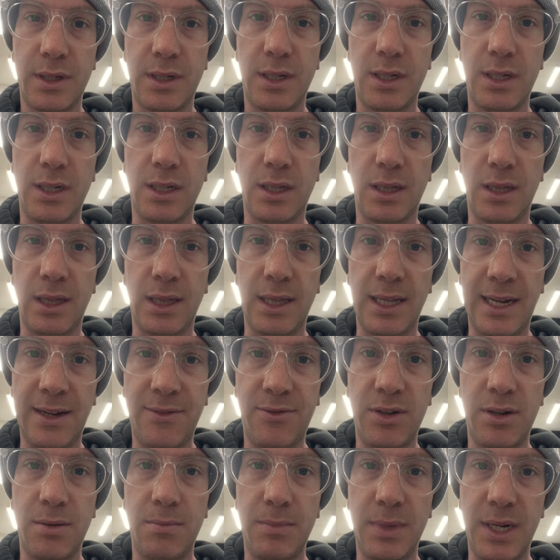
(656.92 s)

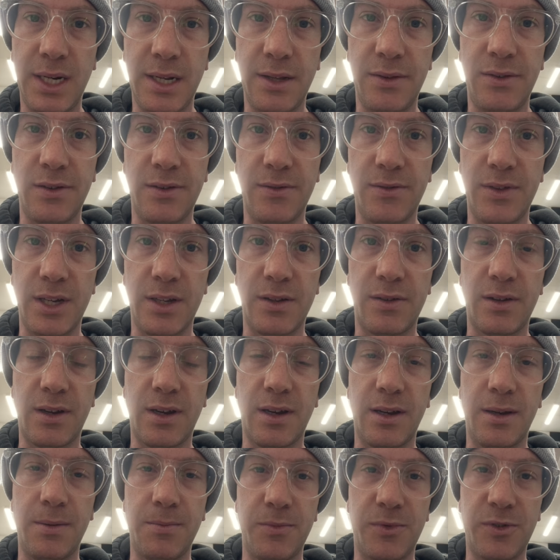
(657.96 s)
11 minutes of this.
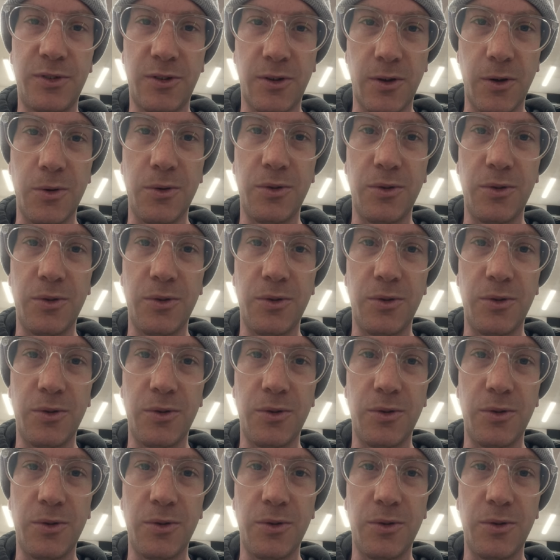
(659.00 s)
I'm so